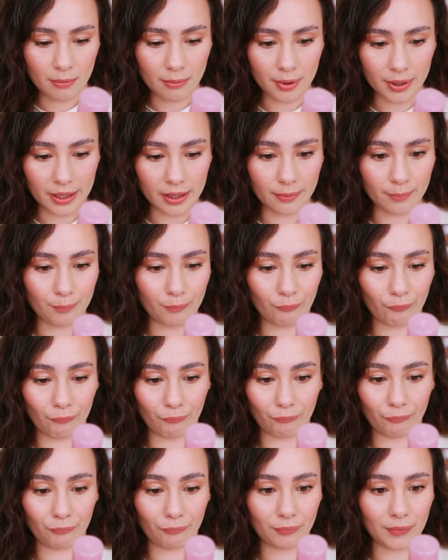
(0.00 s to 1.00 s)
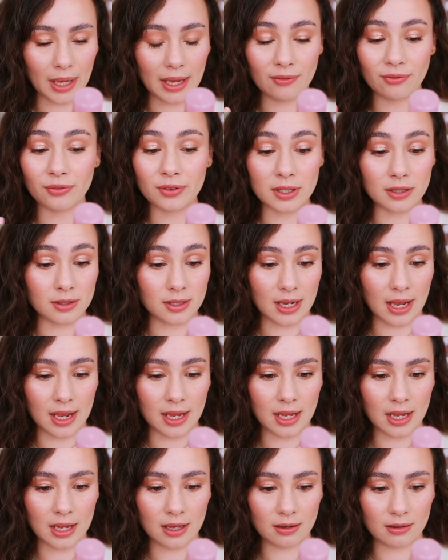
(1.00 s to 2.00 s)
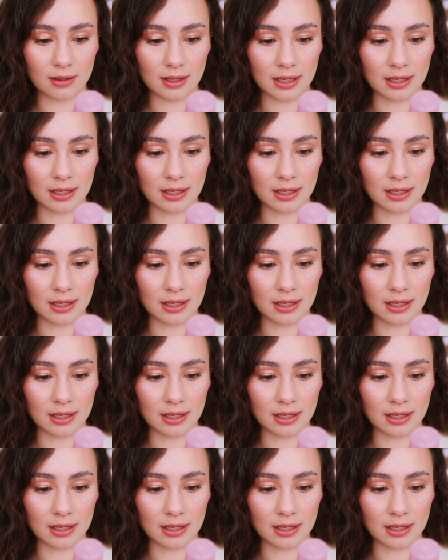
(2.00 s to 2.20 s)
but it feels like it.